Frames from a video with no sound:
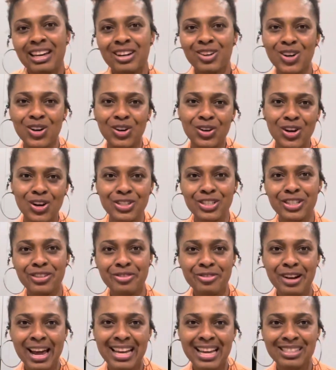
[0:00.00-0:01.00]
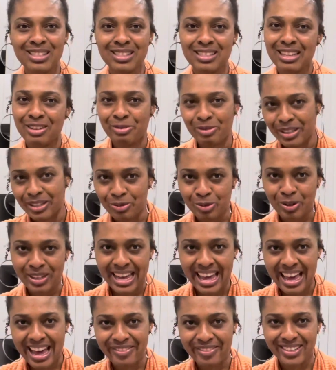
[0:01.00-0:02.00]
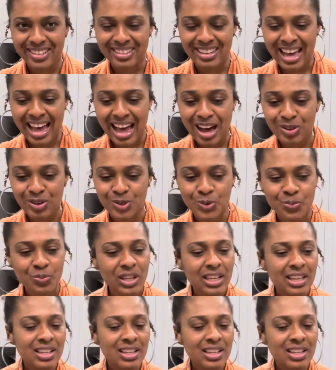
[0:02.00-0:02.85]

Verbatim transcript: concoction rice with what I have in the house?